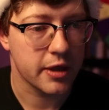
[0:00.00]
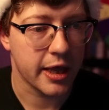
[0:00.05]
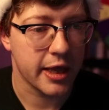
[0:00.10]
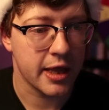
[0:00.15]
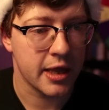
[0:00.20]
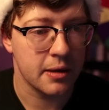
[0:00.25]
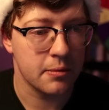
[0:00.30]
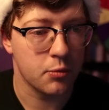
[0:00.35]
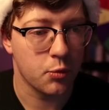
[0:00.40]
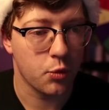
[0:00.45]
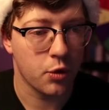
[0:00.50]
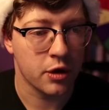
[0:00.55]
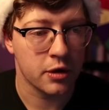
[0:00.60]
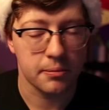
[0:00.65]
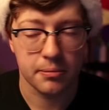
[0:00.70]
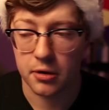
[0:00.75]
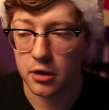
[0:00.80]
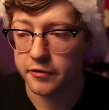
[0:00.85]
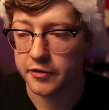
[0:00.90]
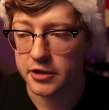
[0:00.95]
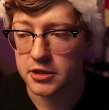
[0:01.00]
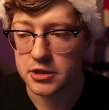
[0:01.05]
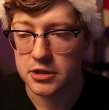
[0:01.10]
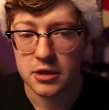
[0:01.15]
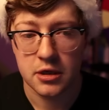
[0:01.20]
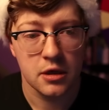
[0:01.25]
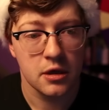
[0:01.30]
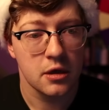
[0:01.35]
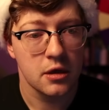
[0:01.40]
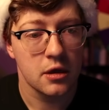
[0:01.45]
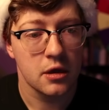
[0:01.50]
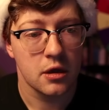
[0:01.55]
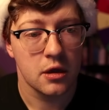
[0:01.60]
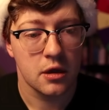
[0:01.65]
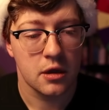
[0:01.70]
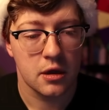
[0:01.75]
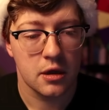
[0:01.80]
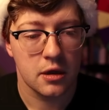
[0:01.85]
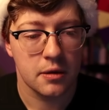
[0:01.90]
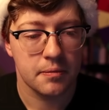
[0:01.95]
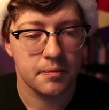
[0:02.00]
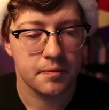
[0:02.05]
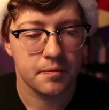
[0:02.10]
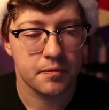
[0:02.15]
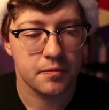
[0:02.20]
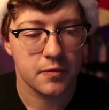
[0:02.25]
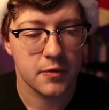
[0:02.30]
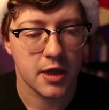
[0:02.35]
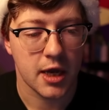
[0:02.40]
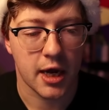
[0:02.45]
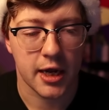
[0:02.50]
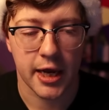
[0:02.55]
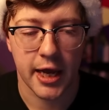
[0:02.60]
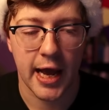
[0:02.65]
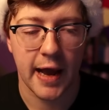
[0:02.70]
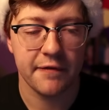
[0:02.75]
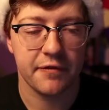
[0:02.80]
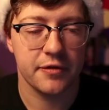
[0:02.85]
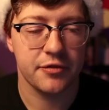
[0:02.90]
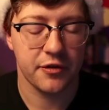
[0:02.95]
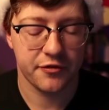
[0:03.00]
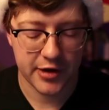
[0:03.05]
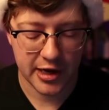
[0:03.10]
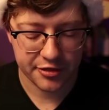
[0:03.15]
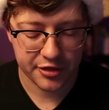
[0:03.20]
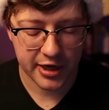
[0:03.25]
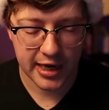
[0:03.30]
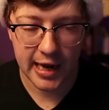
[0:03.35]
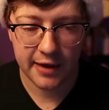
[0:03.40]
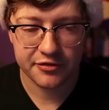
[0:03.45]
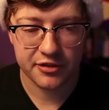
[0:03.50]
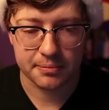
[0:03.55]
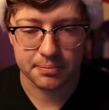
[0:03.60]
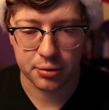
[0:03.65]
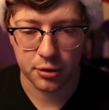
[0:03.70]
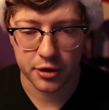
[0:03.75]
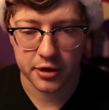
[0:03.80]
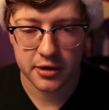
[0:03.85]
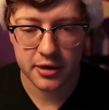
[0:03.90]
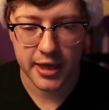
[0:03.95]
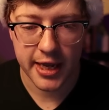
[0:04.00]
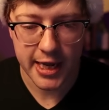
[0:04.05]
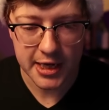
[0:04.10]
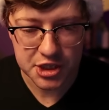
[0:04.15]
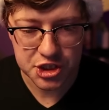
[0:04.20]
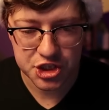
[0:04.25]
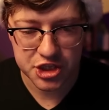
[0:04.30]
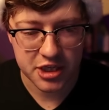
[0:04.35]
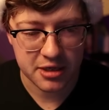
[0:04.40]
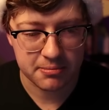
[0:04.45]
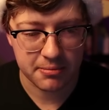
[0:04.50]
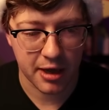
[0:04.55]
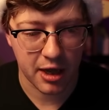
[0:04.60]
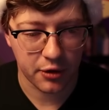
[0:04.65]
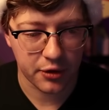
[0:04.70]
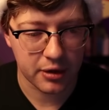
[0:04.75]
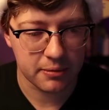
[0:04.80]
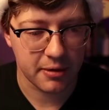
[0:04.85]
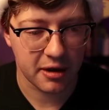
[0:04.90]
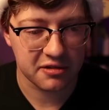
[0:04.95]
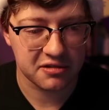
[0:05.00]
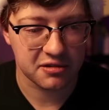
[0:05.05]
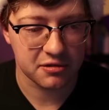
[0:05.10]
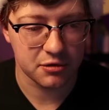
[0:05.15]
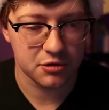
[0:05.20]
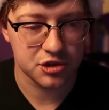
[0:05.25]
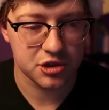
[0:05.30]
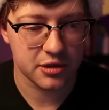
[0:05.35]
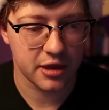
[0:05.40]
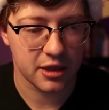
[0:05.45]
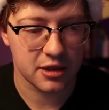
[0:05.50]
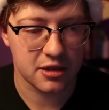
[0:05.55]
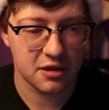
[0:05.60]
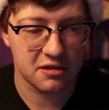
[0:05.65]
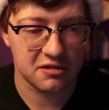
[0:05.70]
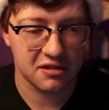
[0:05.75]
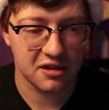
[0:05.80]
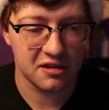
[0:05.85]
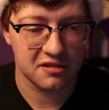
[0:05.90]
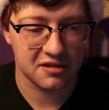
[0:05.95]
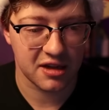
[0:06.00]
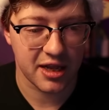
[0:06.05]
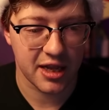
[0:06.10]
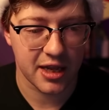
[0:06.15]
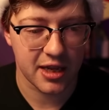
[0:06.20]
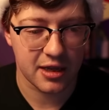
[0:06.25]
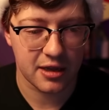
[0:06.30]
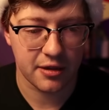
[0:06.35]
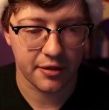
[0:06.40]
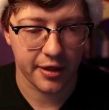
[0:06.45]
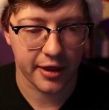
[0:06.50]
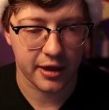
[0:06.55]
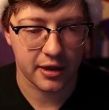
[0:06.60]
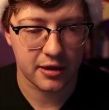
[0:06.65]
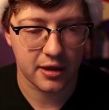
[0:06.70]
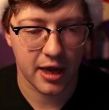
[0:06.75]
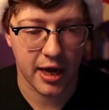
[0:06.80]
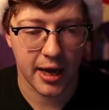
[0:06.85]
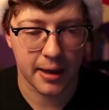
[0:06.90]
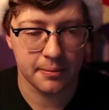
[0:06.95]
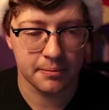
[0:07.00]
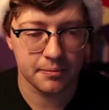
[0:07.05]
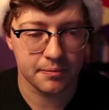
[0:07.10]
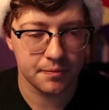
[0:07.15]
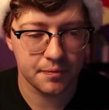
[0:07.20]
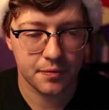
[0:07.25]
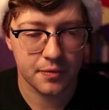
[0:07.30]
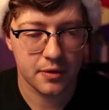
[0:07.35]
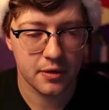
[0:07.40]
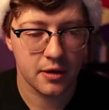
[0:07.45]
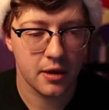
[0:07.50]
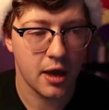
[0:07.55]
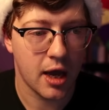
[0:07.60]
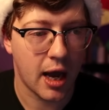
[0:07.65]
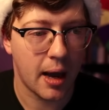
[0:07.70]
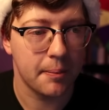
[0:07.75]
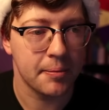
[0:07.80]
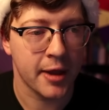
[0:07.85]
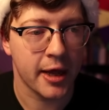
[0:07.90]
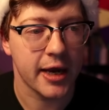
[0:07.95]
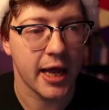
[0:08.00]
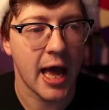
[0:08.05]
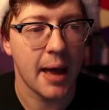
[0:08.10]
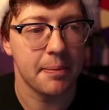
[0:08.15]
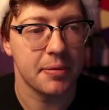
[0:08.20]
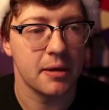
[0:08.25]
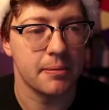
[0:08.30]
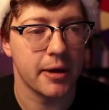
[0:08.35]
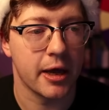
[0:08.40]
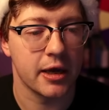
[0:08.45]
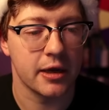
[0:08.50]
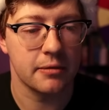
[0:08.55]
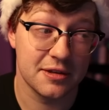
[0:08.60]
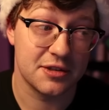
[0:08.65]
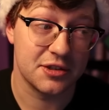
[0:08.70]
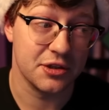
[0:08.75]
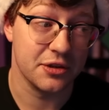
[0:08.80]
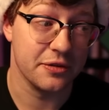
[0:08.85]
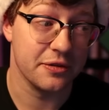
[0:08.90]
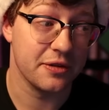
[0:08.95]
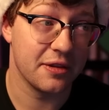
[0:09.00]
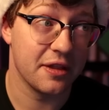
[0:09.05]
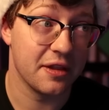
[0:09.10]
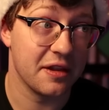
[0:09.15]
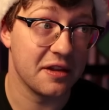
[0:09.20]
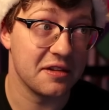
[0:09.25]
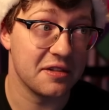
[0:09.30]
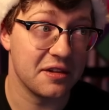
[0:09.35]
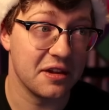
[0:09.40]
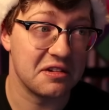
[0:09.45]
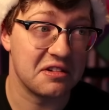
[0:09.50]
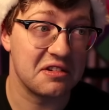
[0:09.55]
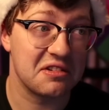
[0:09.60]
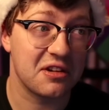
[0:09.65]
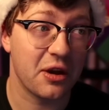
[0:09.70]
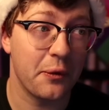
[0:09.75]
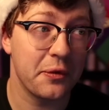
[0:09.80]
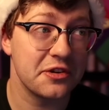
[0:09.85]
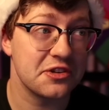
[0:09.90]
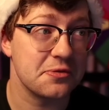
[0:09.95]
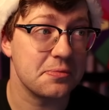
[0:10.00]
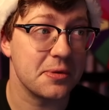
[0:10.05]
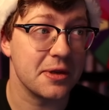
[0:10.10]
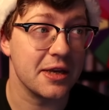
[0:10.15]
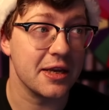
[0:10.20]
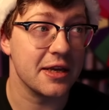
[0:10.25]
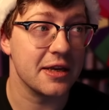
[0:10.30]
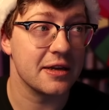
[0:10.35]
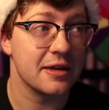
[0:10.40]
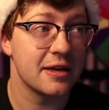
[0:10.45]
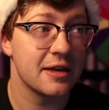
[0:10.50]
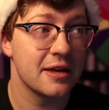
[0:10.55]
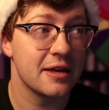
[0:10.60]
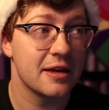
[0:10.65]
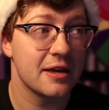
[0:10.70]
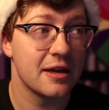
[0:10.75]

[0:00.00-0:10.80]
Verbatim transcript: game one perfect god i have the fact that i have to put html in my solution like this is a like i'm i'm not happy about it. dude th this is going to be